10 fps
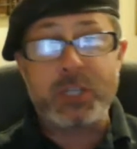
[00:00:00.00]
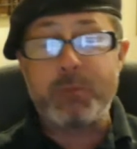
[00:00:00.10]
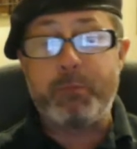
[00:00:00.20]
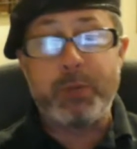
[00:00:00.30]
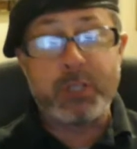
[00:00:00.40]

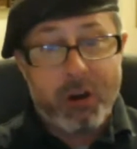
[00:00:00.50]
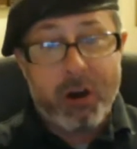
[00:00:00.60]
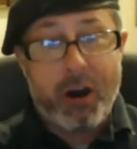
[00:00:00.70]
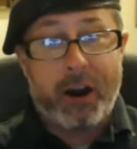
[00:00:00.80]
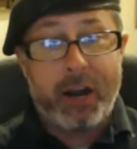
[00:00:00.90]

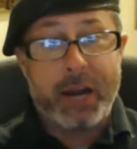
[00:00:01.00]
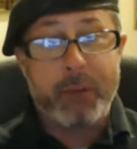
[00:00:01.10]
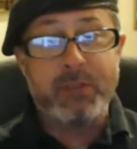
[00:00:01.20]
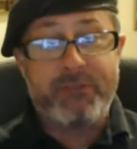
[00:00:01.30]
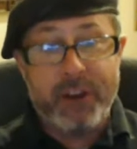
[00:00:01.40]
bizarre. It
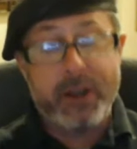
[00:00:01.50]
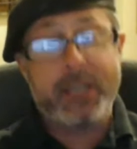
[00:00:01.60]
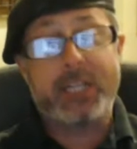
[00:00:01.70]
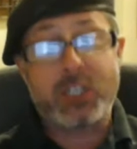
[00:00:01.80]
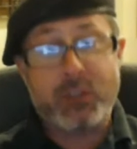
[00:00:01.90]
was very
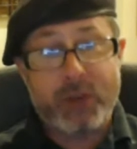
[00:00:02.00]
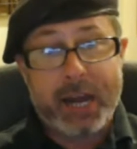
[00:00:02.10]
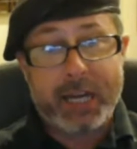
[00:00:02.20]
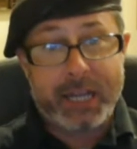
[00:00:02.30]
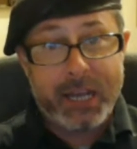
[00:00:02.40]

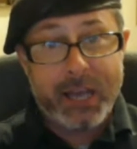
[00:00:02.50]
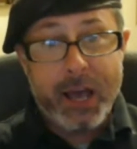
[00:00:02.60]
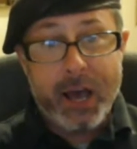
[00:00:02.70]
distracting.